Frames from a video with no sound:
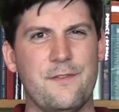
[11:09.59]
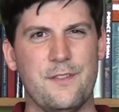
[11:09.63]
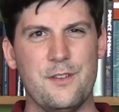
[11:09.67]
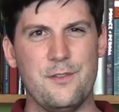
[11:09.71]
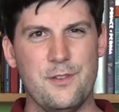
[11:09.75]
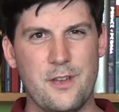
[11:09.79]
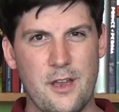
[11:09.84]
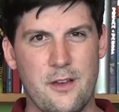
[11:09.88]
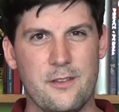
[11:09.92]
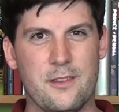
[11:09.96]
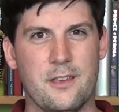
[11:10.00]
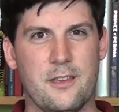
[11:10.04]
if
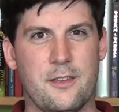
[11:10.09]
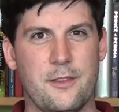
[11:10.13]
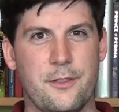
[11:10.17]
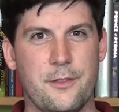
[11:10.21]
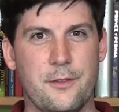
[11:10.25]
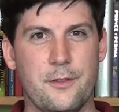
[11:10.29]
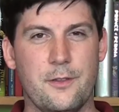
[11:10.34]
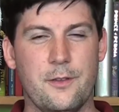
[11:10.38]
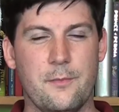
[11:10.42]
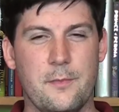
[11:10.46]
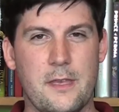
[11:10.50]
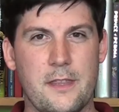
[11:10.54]
you know the
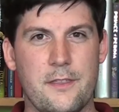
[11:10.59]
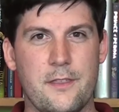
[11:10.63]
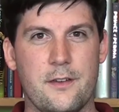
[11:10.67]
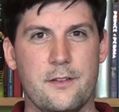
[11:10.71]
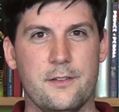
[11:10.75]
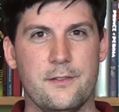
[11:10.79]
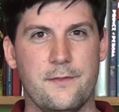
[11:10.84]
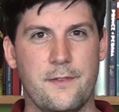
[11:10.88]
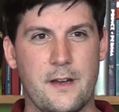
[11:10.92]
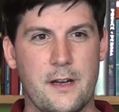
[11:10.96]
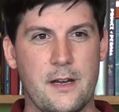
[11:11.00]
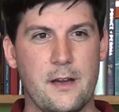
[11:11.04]
Cthulhu
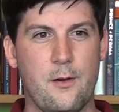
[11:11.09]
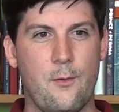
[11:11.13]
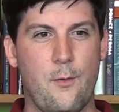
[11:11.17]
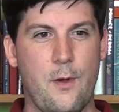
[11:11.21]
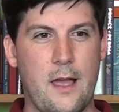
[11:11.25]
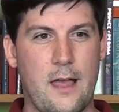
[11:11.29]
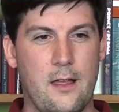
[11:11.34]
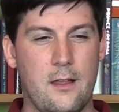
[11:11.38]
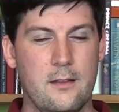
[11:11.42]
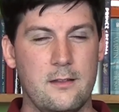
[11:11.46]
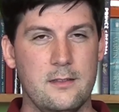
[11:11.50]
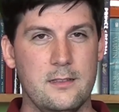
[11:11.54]
mythos very
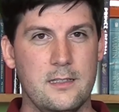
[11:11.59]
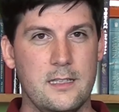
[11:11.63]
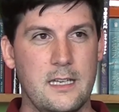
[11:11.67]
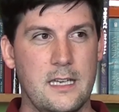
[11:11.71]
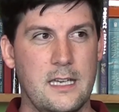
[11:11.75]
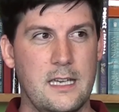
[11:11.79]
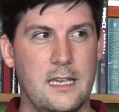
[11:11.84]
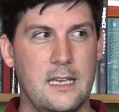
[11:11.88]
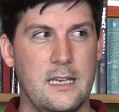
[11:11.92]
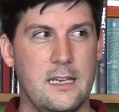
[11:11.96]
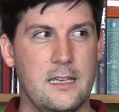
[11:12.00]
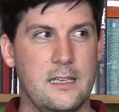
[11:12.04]
well,
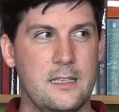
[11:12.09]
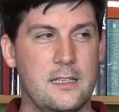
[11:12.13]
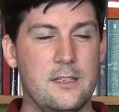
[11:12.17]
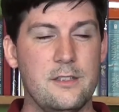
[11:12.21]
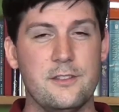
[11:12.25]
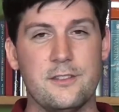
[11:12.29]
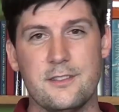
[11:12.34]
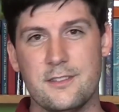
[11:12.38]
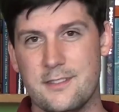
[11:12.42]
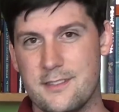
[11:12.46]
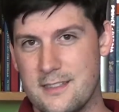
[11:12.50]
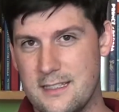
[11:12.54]

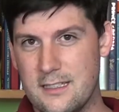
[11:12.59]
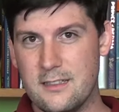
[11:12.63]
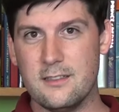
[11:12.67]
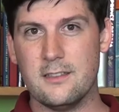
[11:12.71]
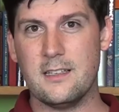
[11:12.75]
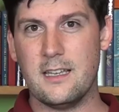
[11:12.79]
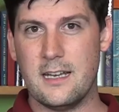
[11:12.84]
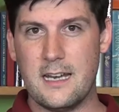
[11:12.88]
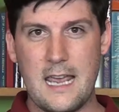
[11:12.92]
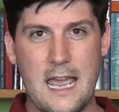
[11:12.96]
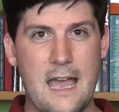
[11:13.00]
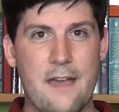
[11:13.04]
you're
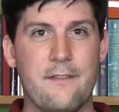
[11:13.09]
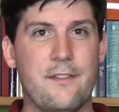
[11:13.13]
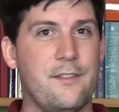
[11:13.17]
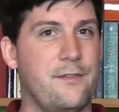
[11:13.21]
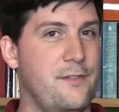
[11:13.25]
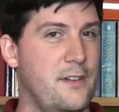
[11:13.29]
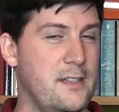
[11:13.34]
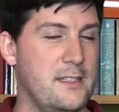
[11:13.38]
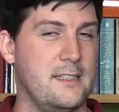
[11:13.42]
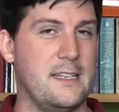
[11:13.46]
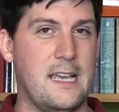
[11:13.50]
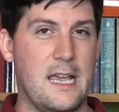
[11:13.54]
still going to have a
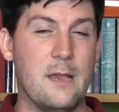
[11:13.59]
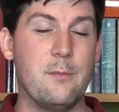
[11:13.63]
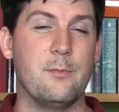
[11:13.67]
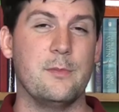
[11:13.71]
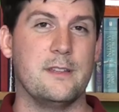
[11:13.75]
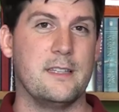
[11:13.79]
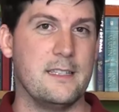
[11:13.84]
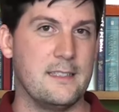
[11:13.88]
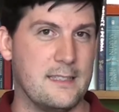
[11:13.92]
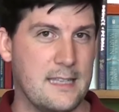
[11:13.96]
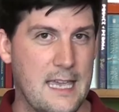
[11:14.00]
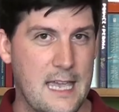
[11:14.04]
fun time
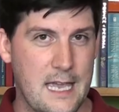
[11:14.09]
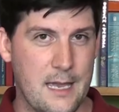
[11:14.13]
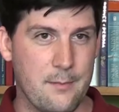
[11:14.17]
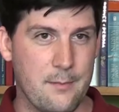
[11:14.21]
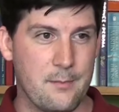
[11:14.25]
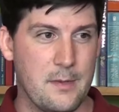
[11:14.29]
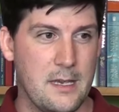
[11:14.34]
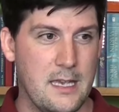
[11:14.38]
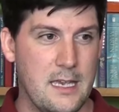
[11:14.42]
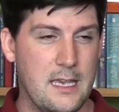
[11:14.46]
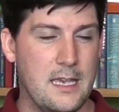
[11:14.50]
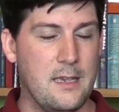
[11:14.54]
with this game.
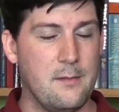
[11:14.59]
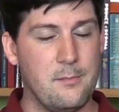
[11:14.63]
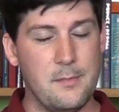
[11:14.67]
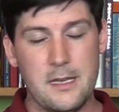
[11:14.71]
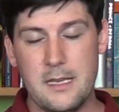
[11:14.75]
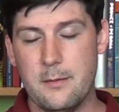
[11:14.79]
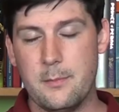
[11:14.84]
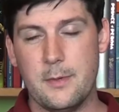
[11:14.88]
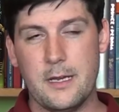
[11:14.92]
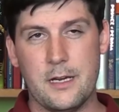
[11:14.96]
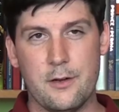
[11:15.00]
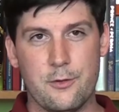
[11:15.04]

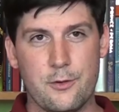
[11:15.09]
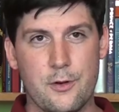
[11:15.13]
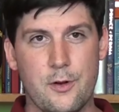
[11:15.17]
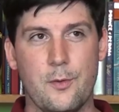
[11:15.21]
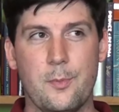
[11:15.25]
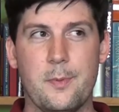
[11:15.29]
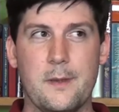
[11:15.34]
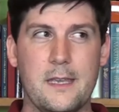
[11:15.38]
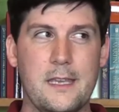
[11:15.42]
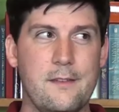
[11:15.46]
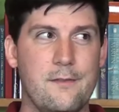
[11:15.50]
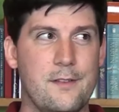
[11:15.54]
Me and my
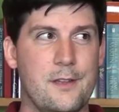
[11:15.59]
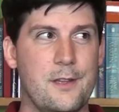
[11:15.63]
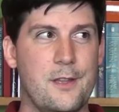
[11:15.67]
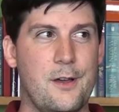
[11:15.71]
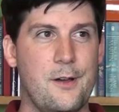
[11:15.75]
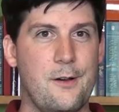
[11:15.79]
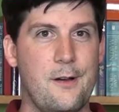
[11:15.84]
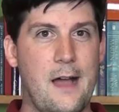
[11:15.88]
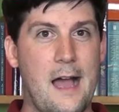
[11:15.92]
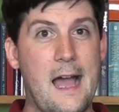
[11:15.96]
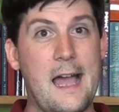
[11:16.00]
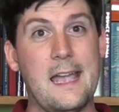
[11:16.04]
group, even
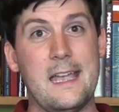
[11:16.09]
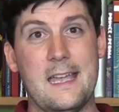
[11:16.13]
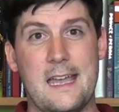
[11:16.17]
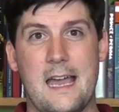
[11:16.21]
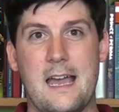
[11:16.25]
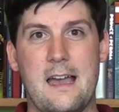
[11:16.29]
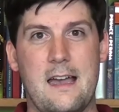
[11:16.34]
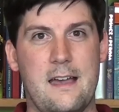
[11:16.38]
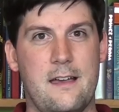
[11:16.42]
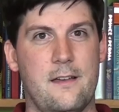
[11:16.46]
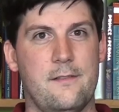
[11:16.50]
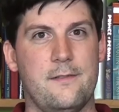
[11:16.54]
though I
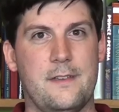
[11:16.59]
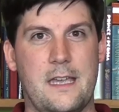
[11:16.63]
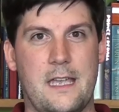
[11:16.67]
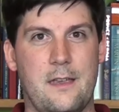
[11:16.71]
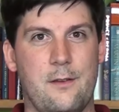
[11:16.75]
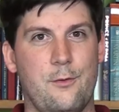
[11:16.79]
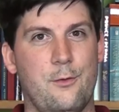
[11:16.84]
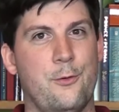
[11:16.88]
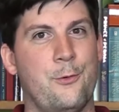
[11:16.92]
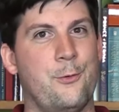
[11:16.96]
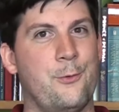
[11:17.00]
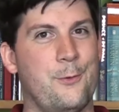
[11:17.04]
have
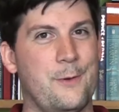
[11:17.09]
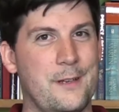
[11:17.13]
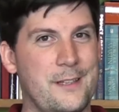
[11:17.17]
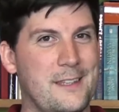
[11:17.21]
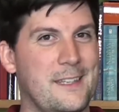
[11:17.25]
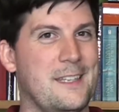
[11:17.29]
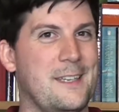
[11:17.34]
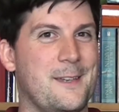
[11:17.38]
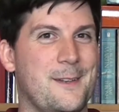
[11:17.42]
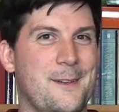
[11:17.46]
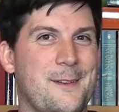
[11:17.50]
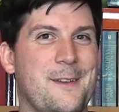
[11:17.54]
a
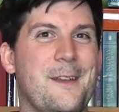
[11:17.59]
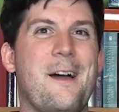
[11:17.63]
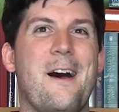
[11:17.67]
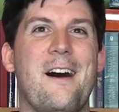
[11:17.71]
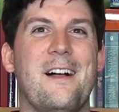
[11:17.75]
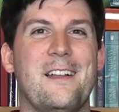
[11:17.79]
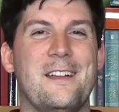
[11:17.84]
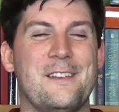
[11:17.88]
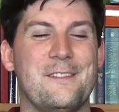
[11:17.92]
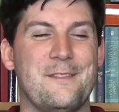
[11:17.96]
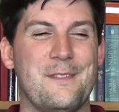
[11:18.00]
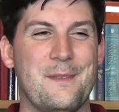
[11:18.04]
really good
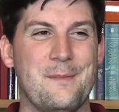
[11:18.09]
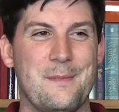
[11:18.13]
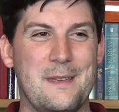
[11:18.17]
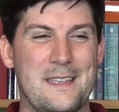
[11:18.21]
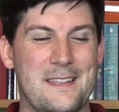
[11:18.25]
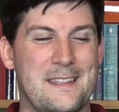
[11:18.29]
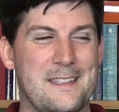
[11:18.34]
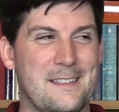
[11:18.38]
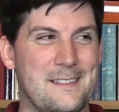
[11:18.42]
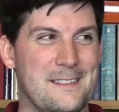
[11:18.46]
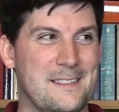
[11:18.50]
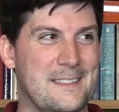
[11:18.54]
knowledge of the
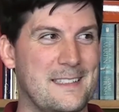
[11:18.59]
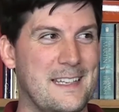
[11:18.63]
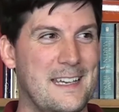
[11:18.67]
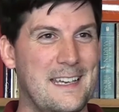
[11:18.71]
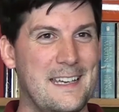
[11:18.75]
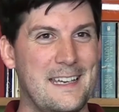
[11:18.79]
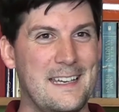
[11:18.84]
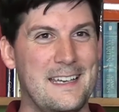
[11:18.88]
mythos,